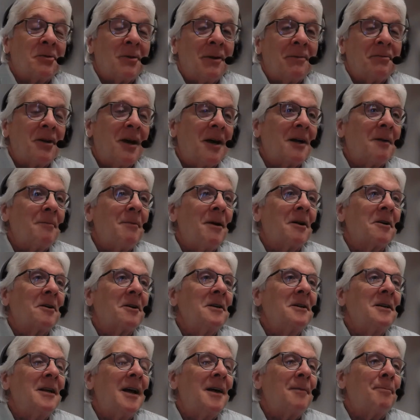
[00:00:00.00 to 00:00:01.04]
I'm talking about:
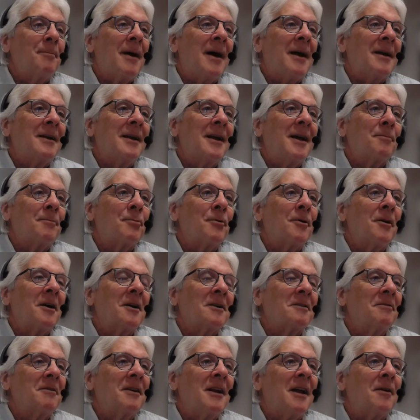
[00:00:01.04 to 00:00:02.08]
good debt, bad debt,
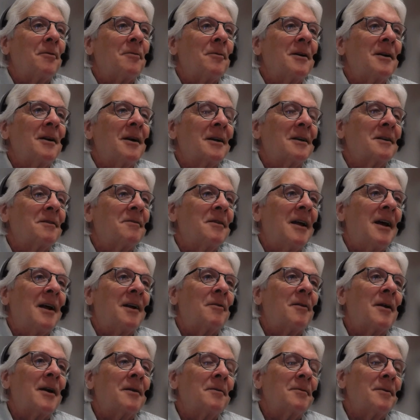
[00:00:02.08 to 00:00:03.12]
productive debt, reductive debt,
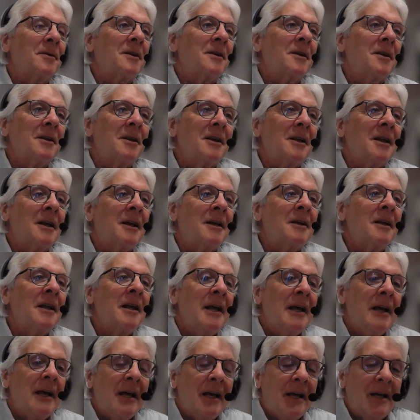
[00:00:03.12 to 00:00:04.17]
right?
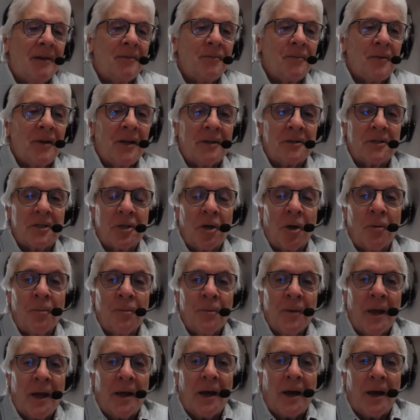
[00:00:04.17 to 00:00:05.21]
And so,
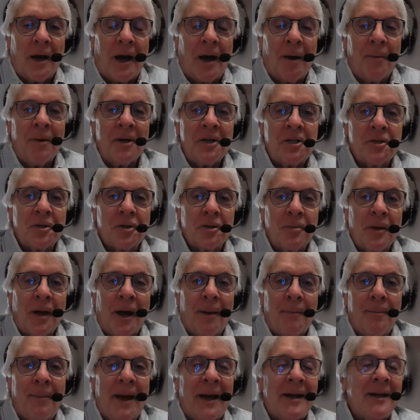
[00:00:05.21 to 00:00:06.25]
how much
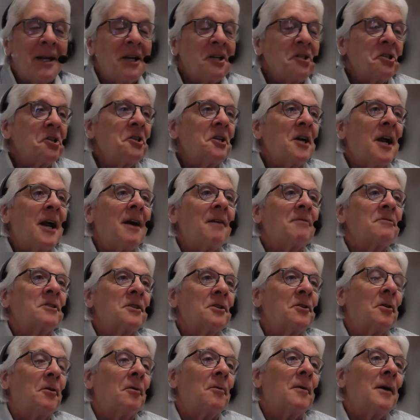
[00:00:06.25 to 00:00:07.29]
bad debt should you have?
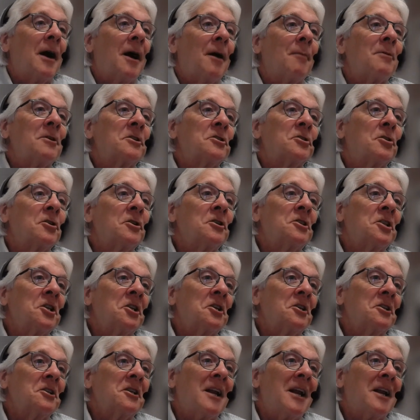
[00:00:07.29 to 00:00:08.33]
Zero. How much
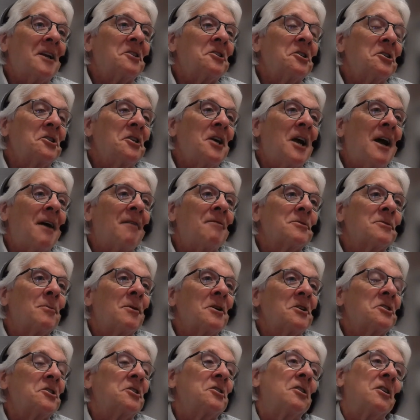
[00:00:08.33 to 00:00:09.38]
debt should you have? As
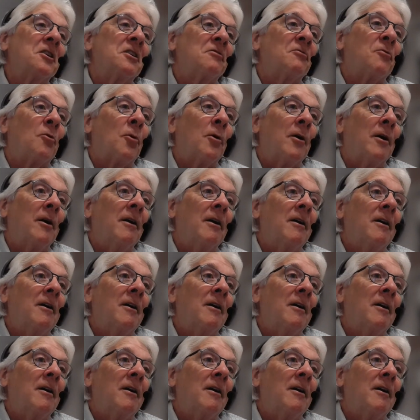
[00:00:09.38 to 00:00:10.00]
much as you can afford.